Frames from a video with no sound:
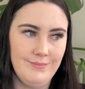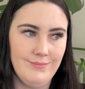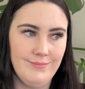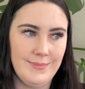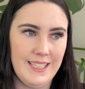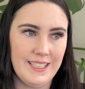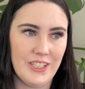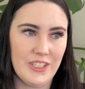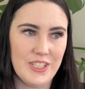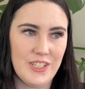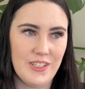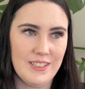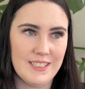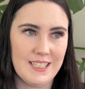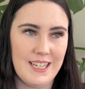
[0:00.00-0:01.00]
there go the
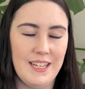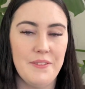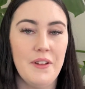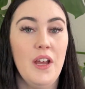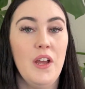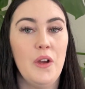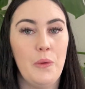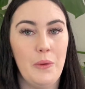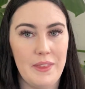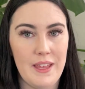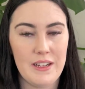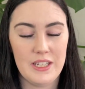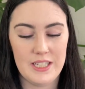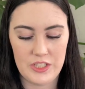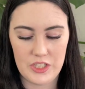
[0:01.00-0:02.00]
dogs again. With our
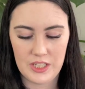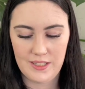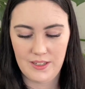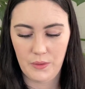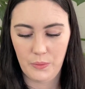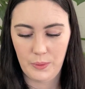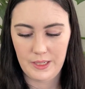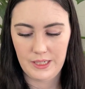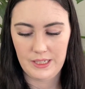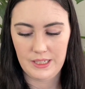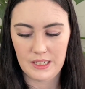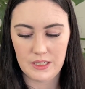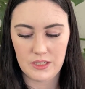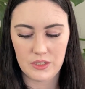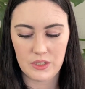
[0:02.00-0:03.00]
kitchen,
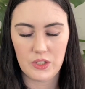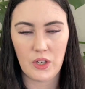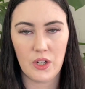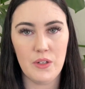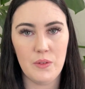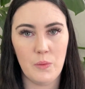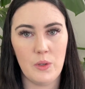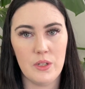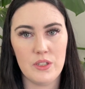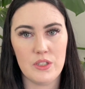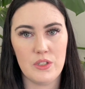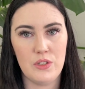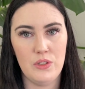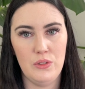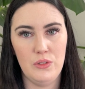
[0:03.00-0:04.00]
we don't
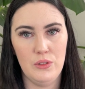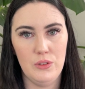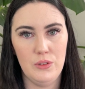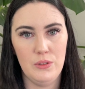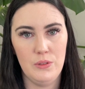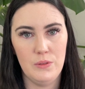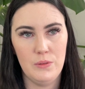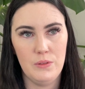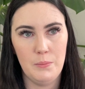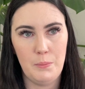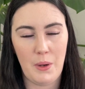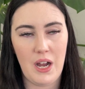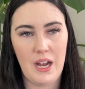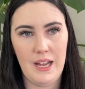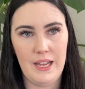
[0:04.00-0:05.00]
want to
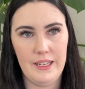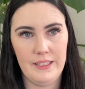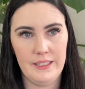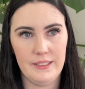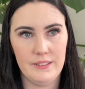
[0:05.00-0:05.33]
buy